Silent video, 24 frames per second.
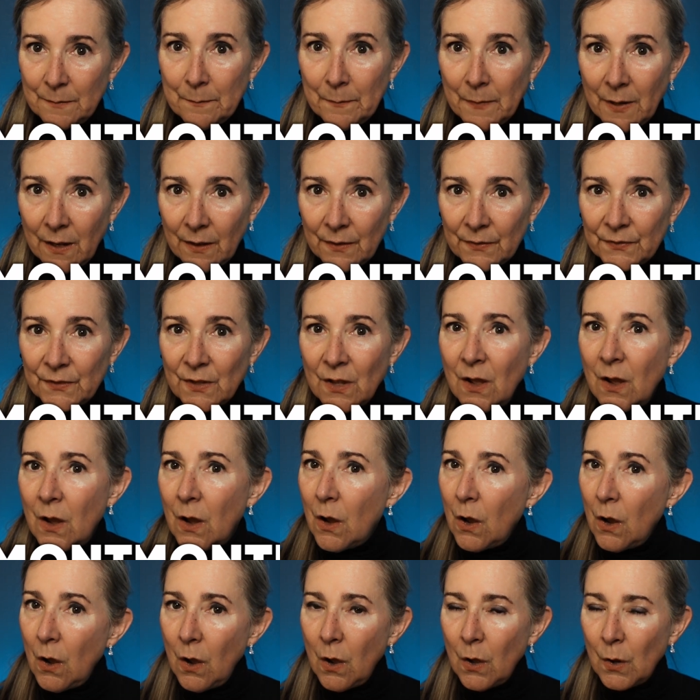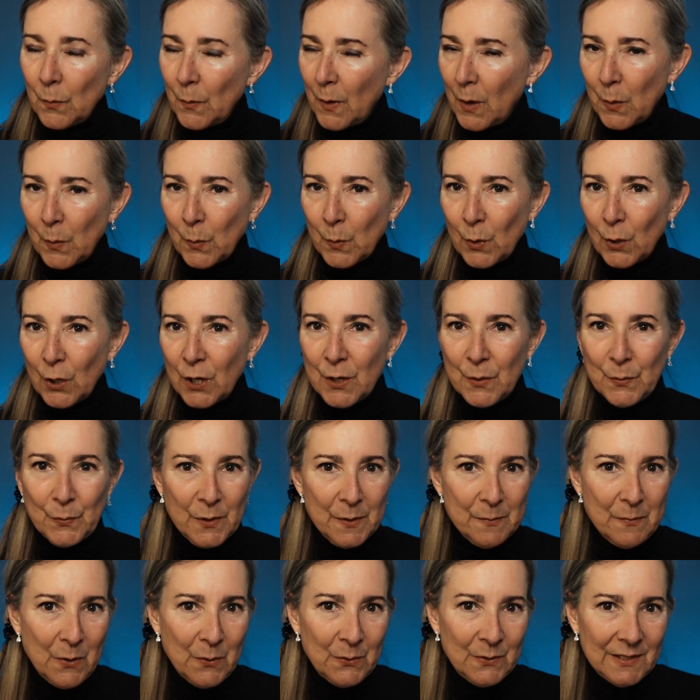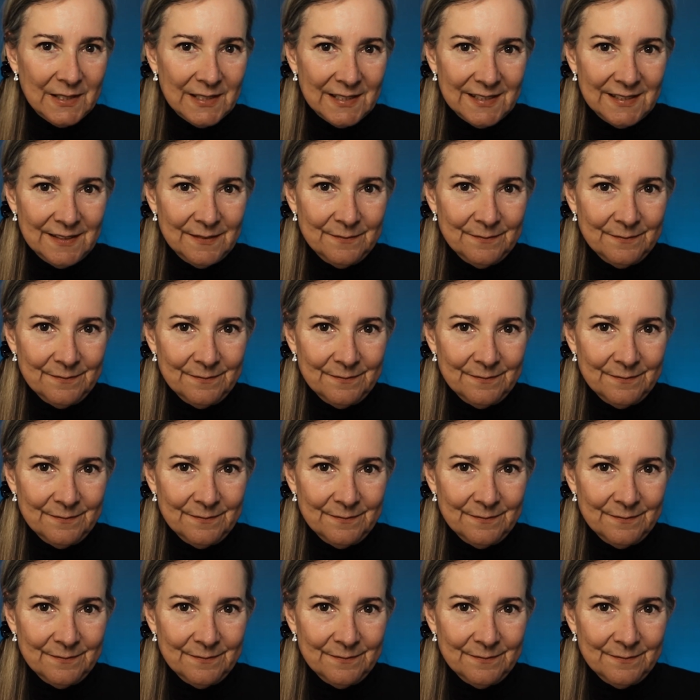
month, all by working remotely.